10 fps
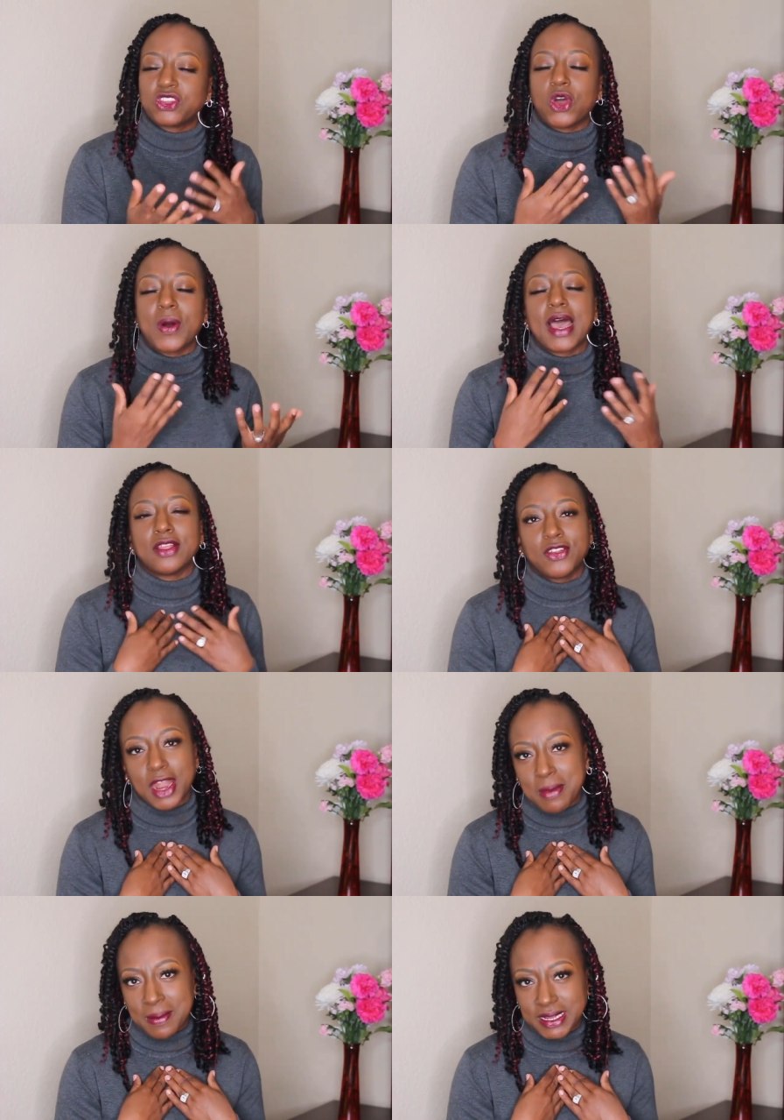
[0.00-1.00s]
So I learned
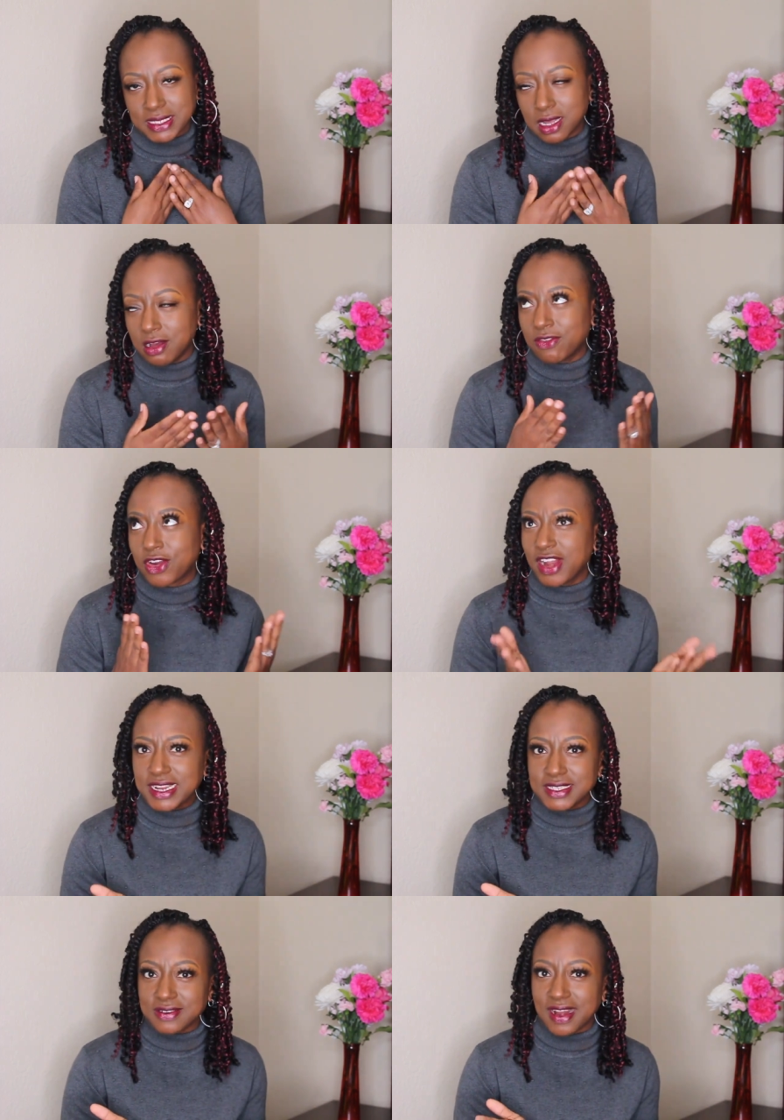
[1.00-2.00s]
that about myself.
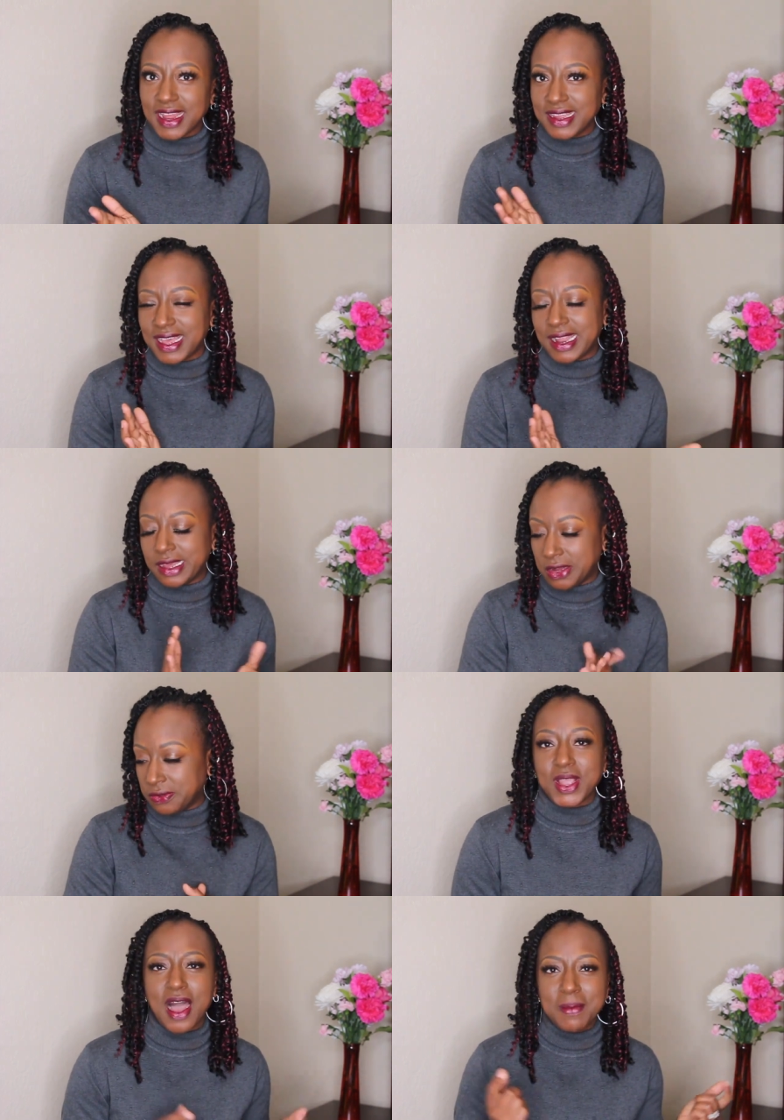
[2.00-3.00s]
Crazy, right? I know.
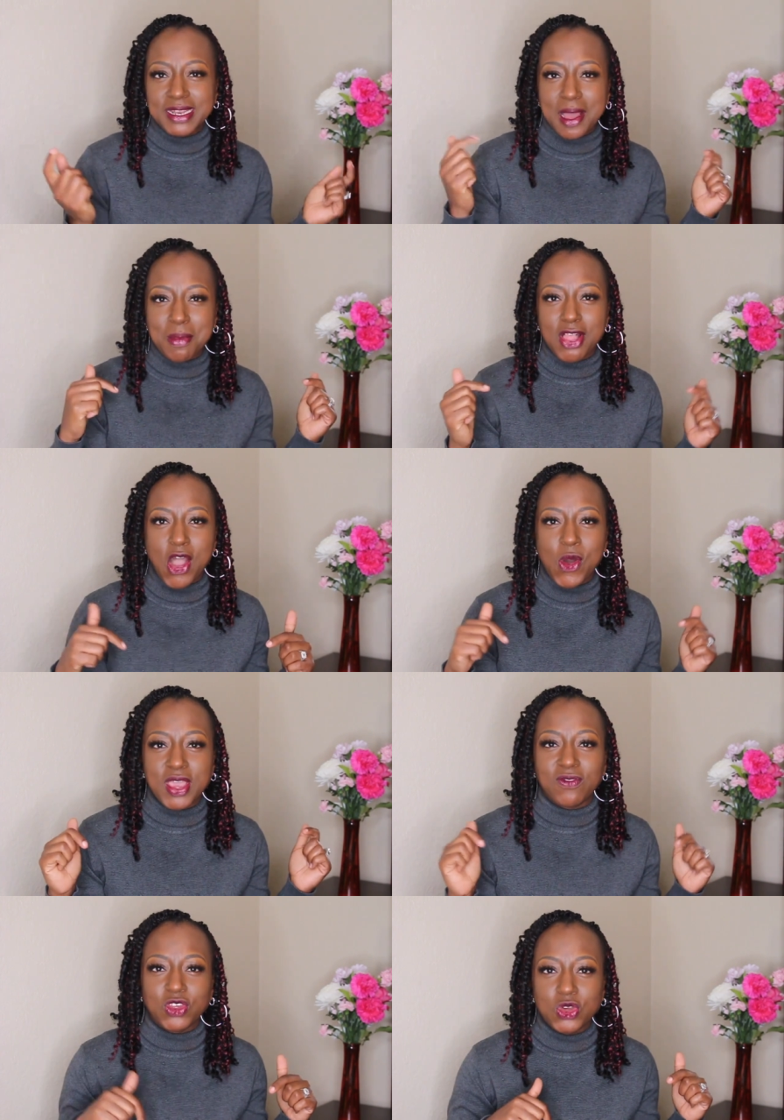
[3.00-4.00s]
But comment down below
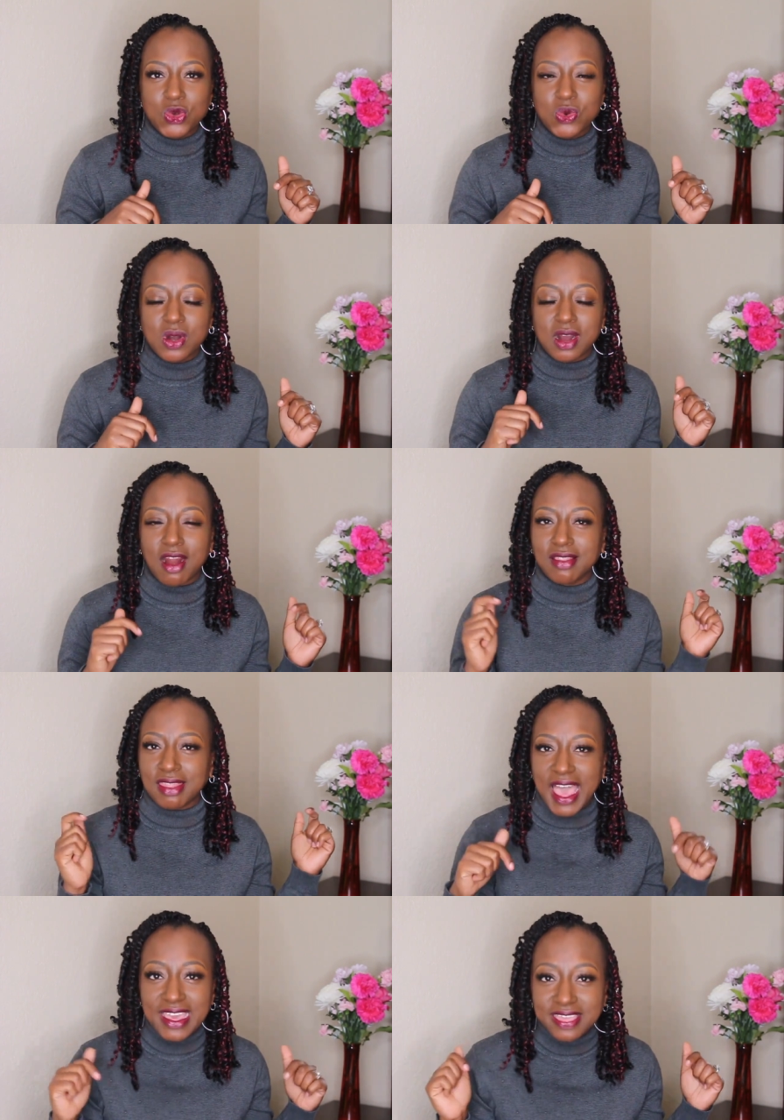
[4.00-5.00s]
if you are
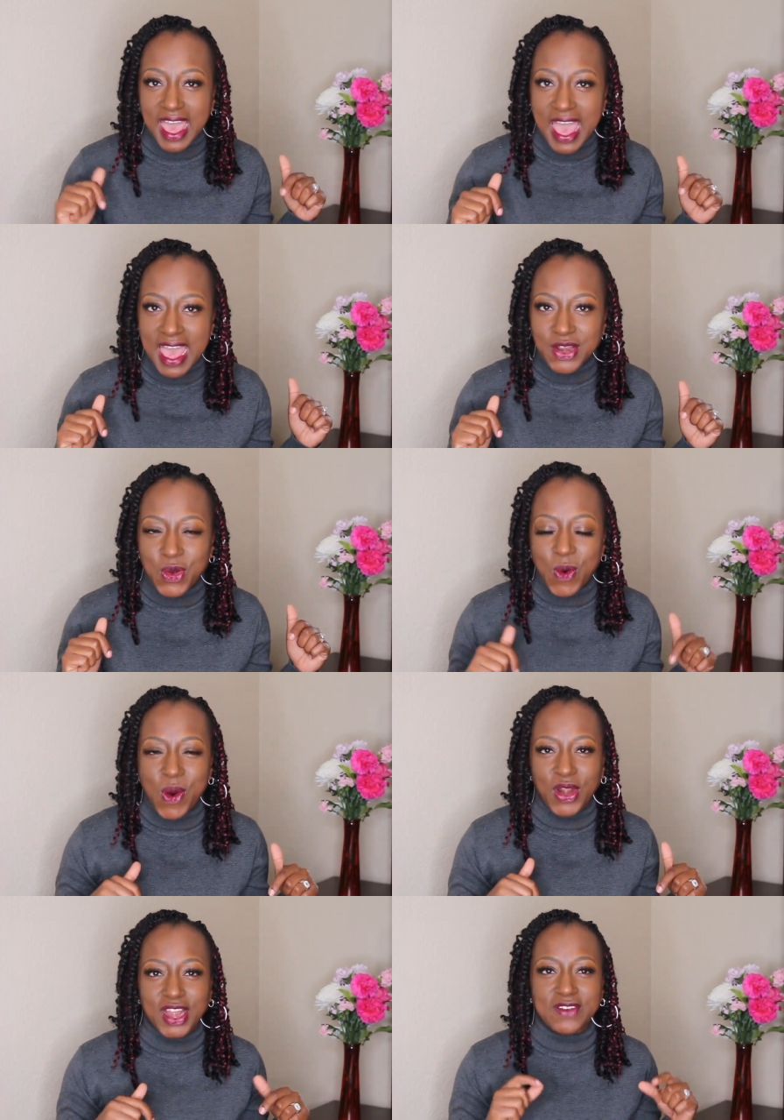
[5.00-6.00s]
like that
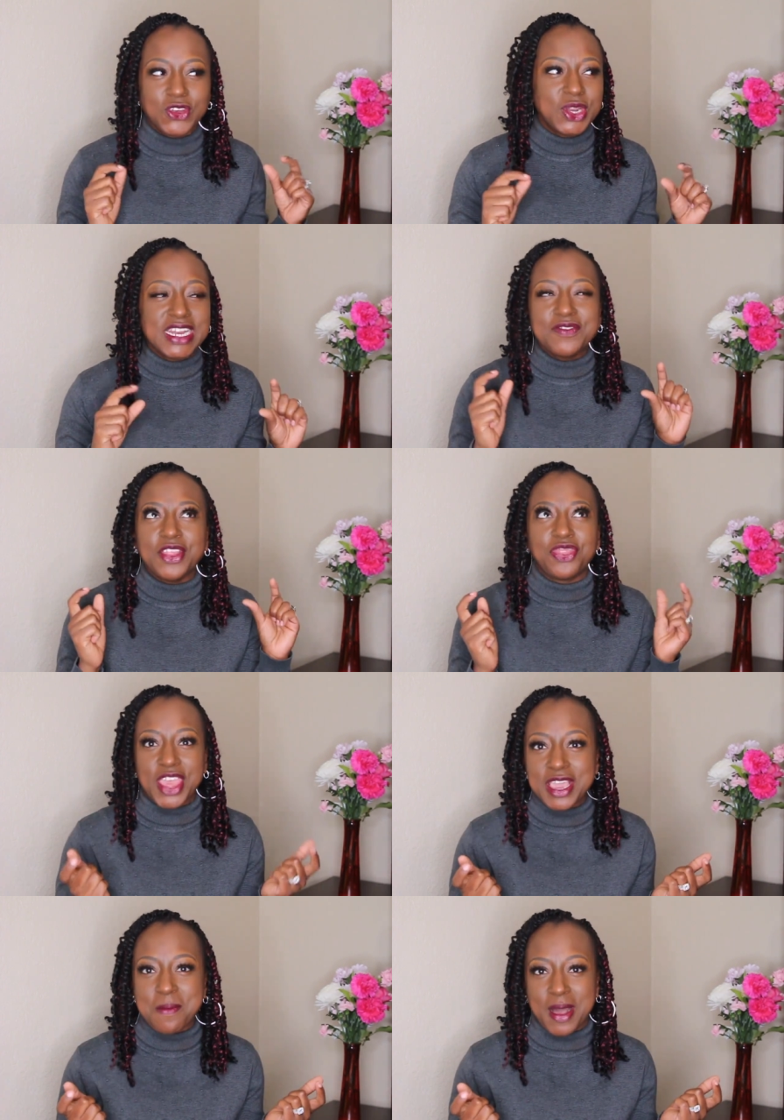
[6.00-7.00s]
or if you didn't even
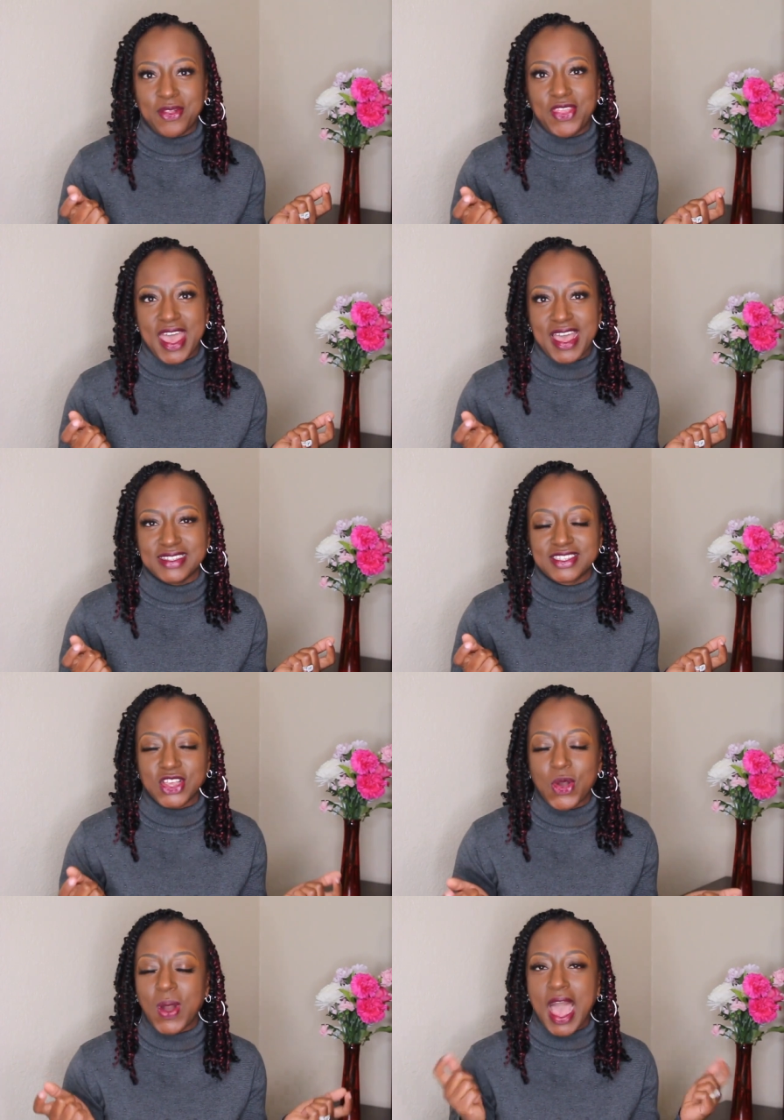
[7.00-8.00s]
think about that.
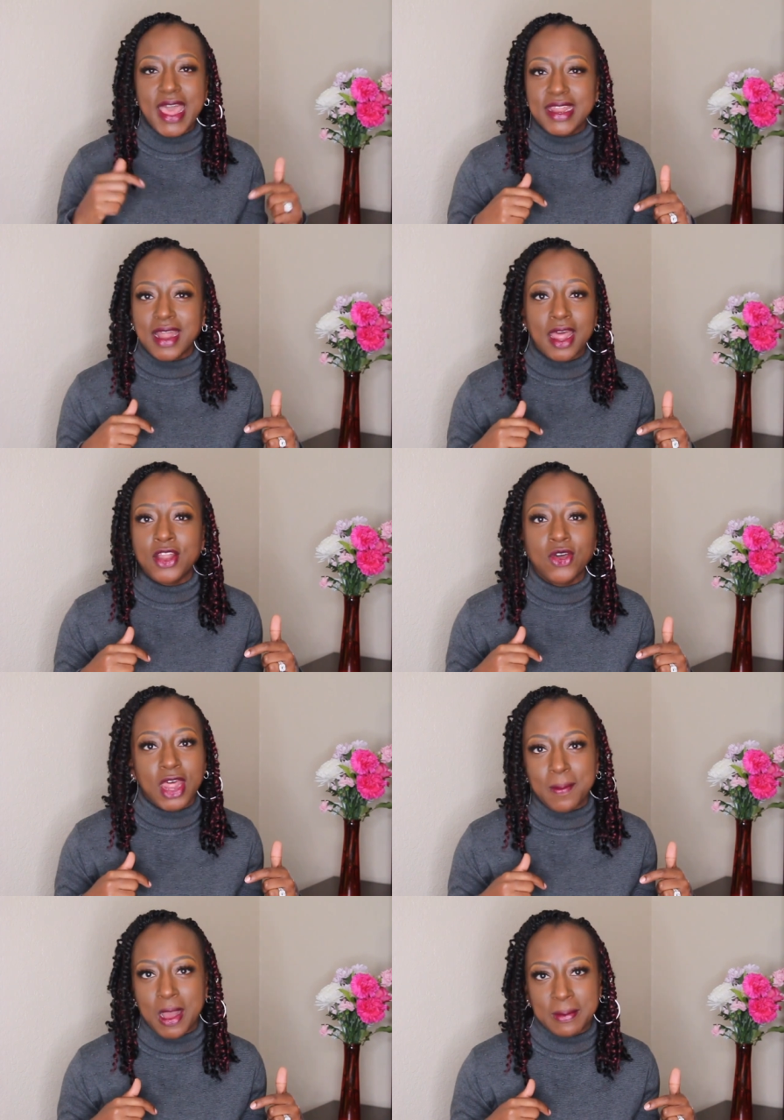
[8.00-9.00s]
So I did not know
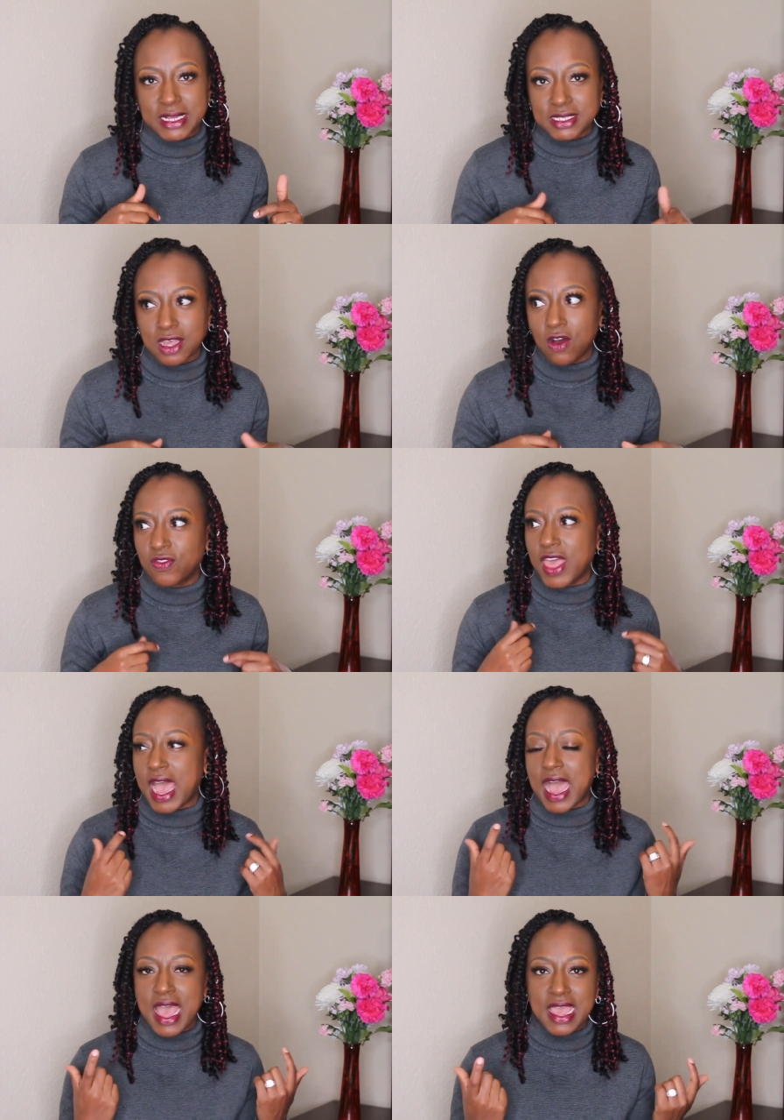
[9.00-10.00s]
that about myself, that
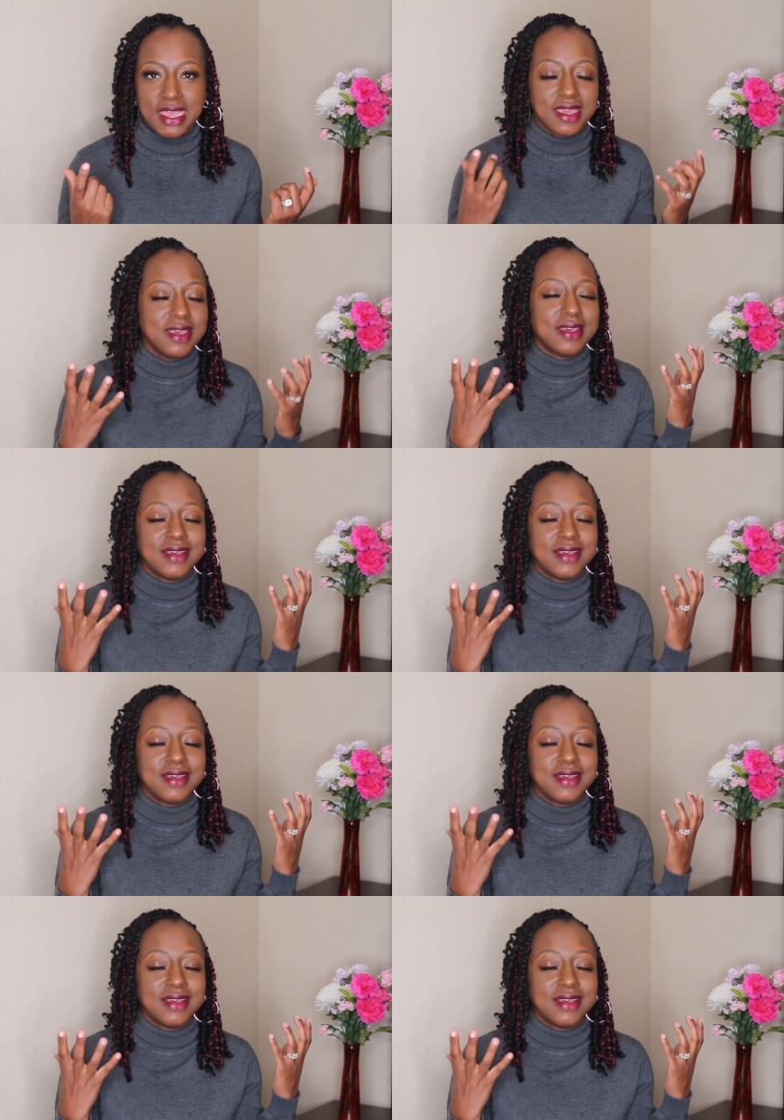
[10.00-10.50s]
I